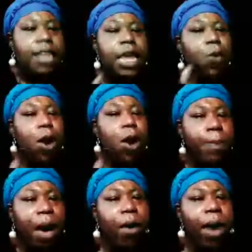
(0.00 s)
They worried
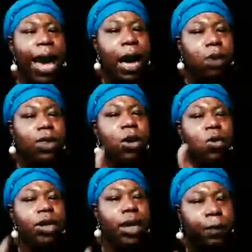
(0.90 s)
about how they
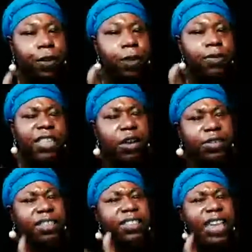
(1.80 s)
gonna get it for
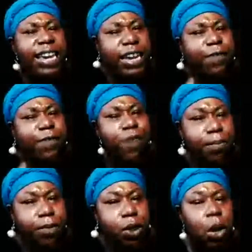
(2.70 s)
themselves and take it
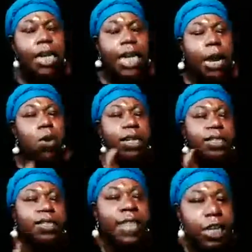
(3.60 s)
from you. They want to
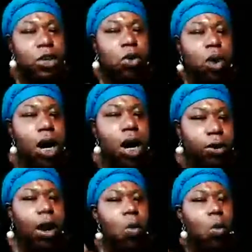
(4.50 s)
see you hurt.
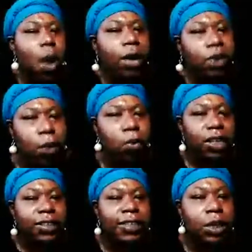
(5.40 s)
Why do they want
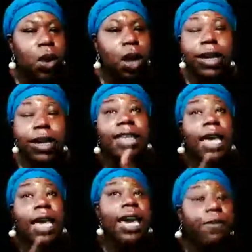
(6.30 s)
to see you hurt? Because they
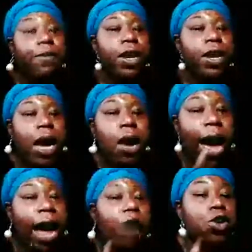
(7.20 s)
can't figure out
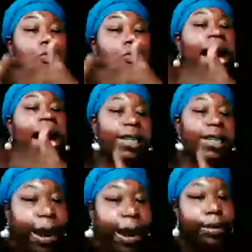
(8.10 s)
how you got there.